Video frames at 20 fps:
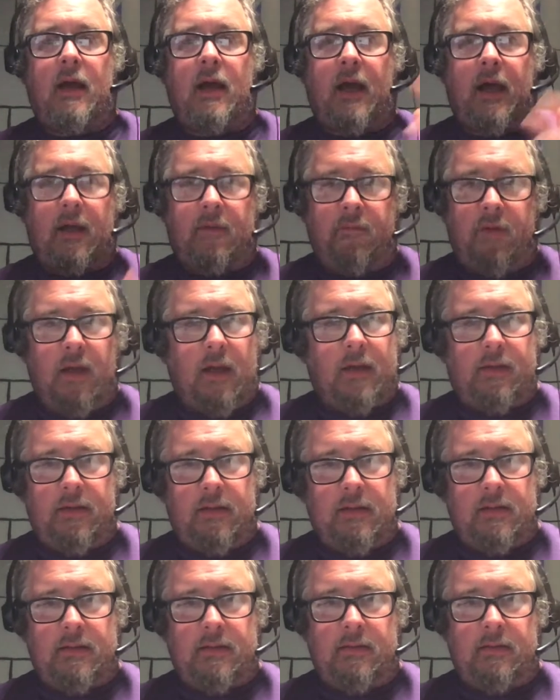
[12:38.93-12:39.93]
I've got
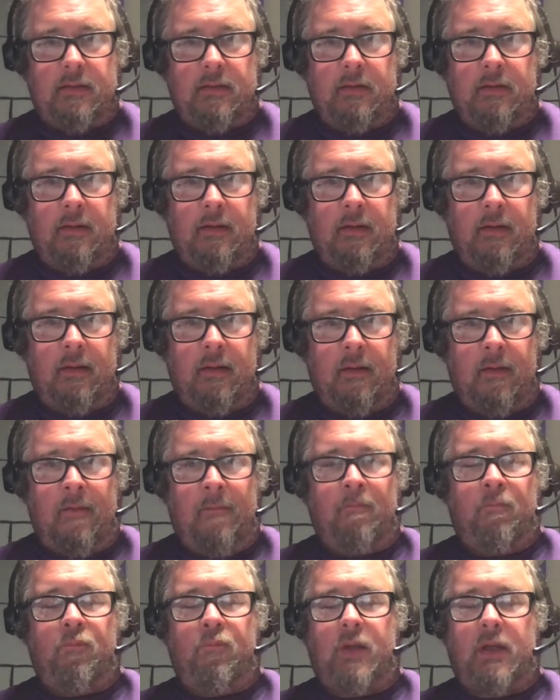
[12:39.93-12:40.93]
this
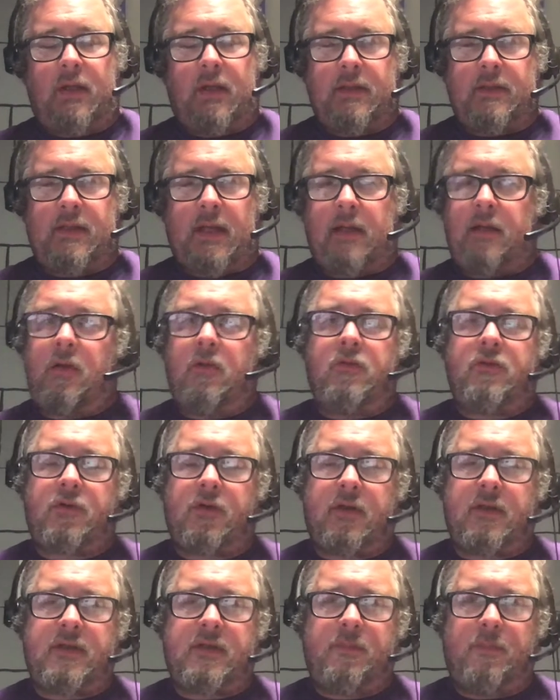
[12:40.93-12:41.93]
because I don't
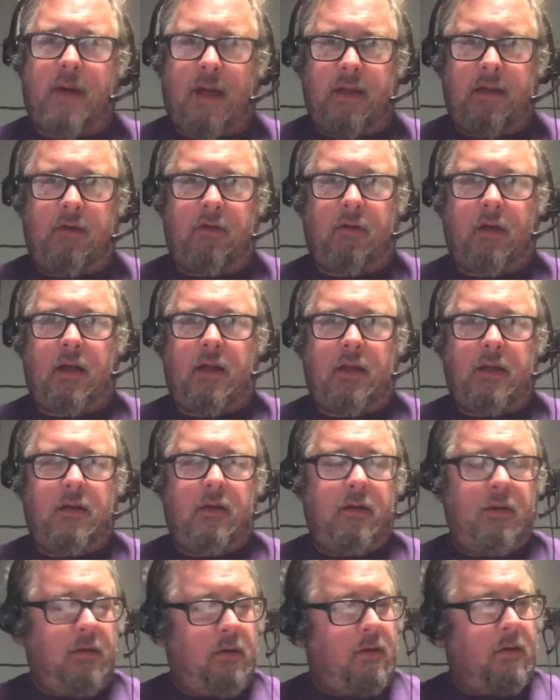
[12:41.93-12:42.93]
trust my grade
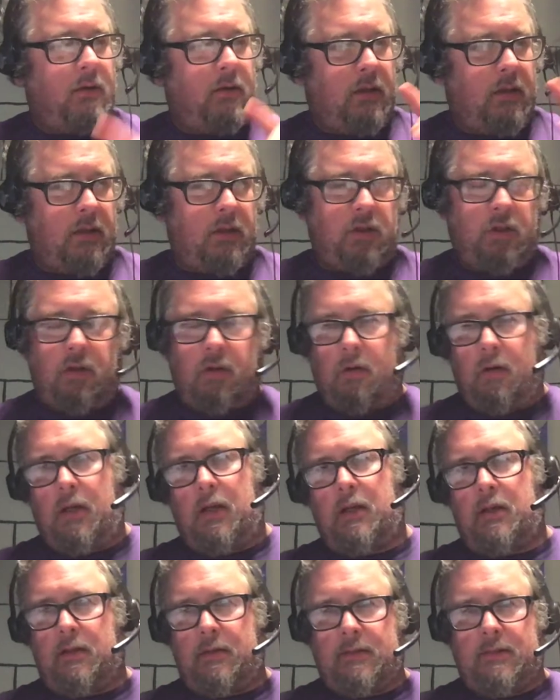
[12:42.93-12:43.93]
in your
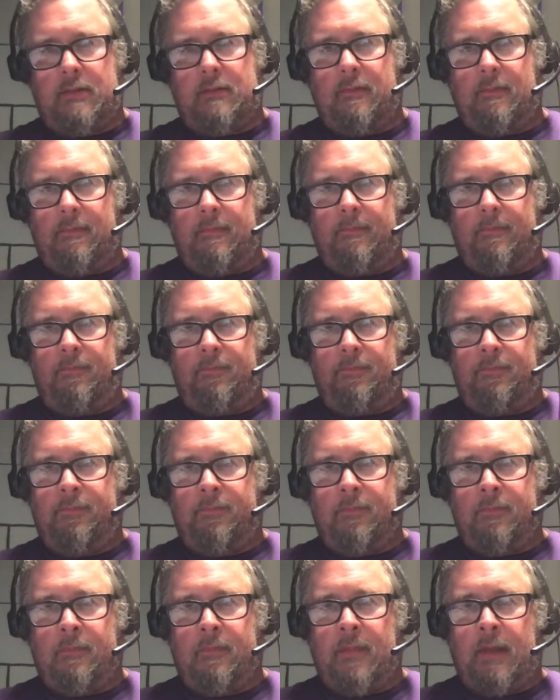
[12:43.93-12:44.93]
hands.
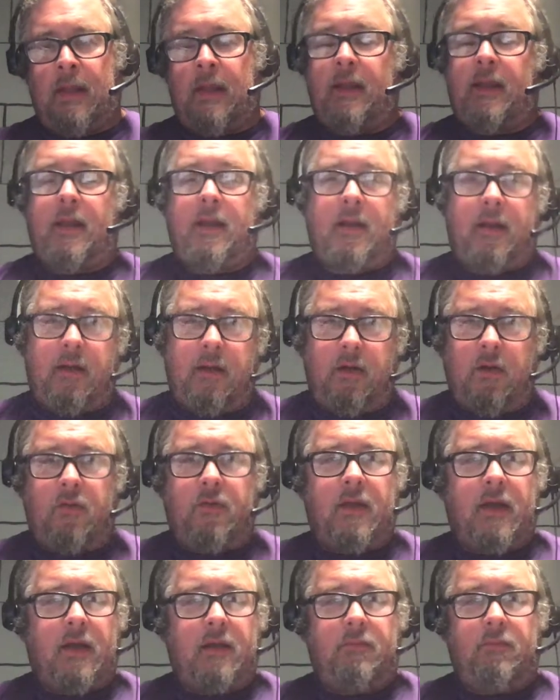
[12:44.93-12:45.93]
And I know
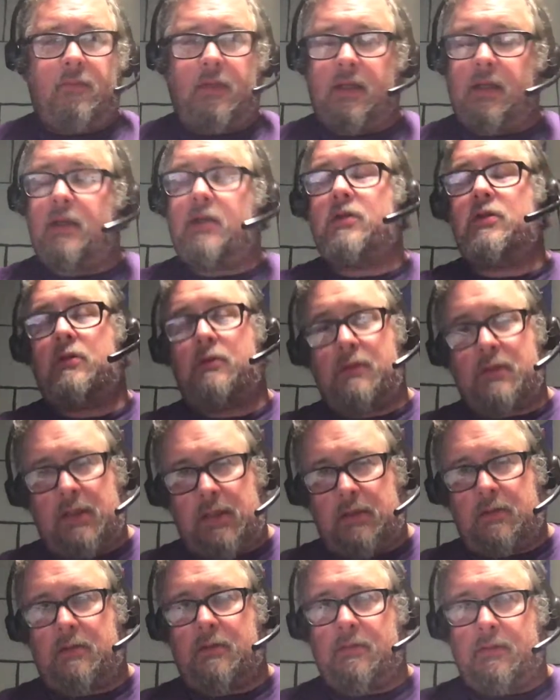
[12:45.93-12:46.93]
that because you're
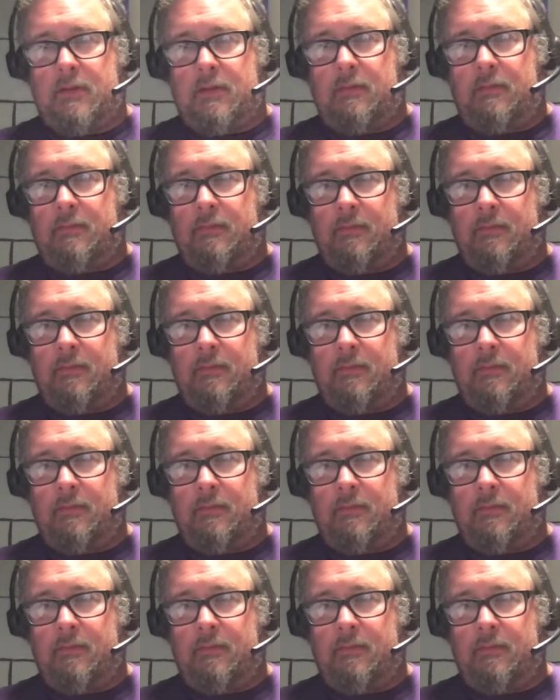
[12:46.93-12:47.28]
teachers.